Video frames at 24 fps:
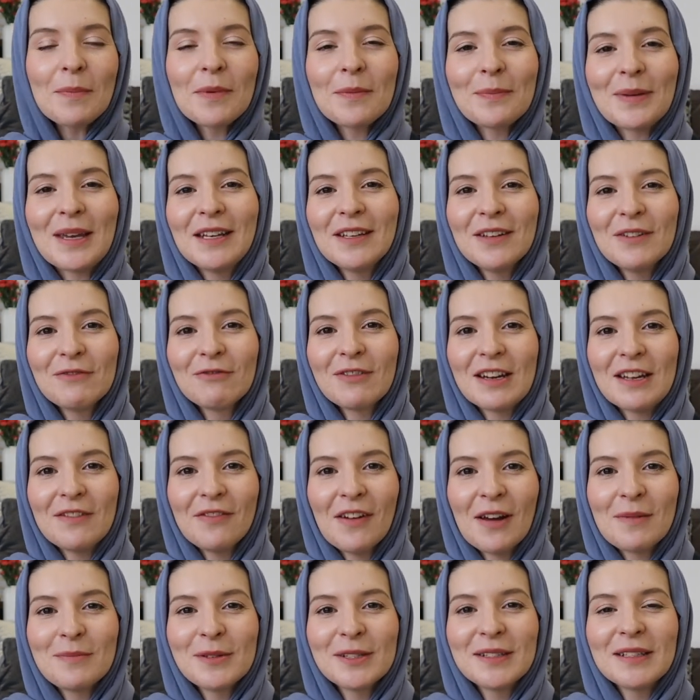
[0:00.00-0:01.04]
But being a
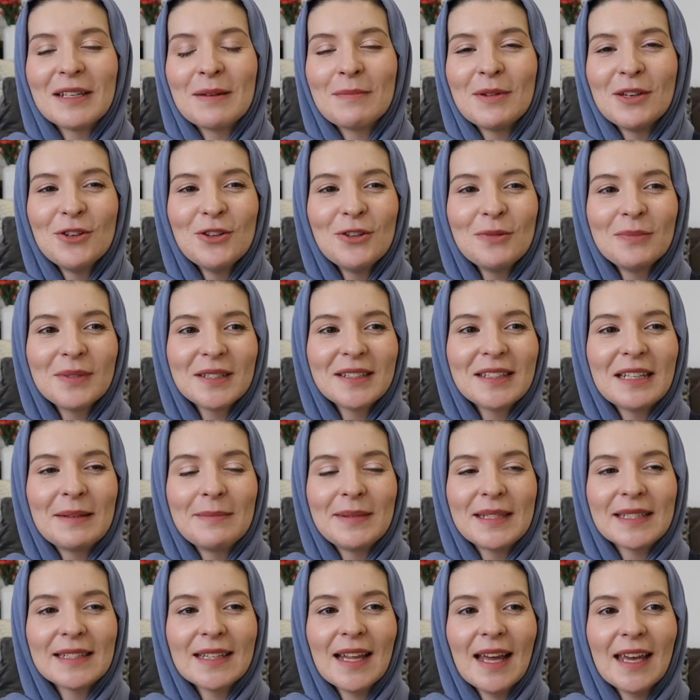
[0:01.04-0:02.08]
revert Muslim and new Muslim,
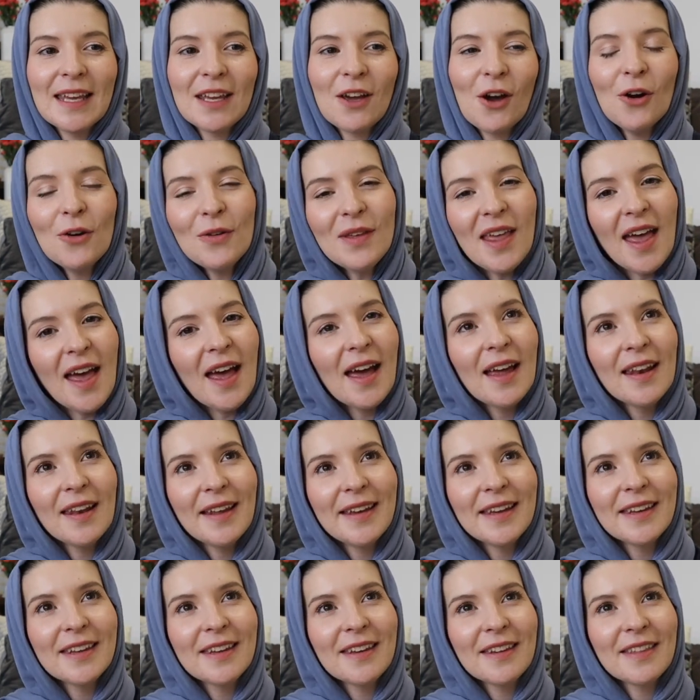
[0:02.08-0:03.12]
it's like, oh yeah,
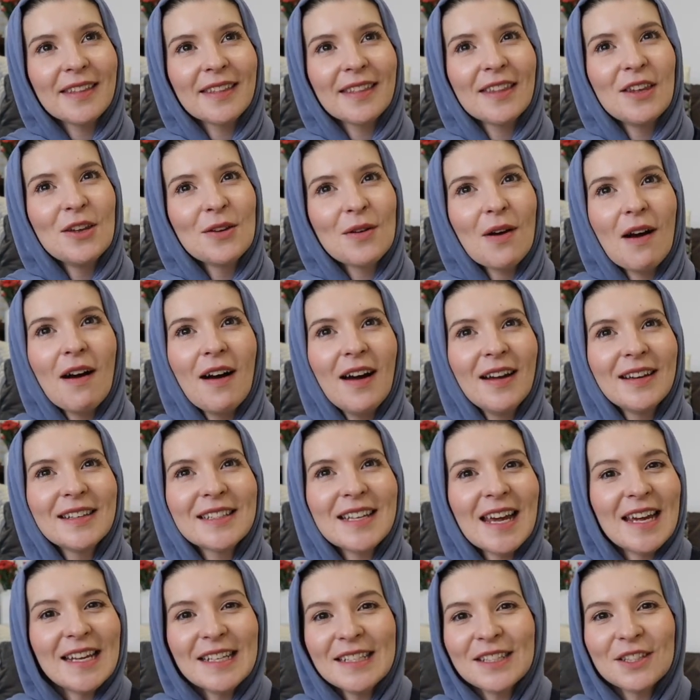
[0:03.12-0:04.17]
like, you can't
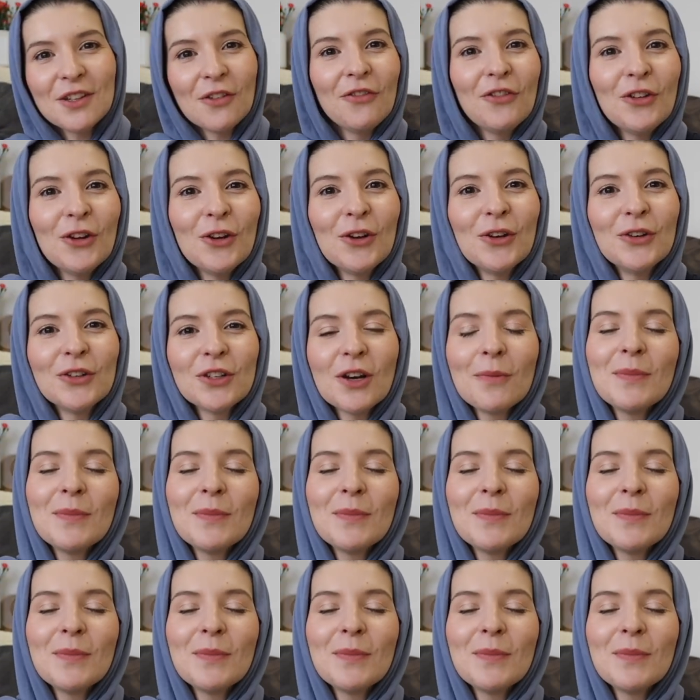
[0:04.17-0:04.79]
taste the food.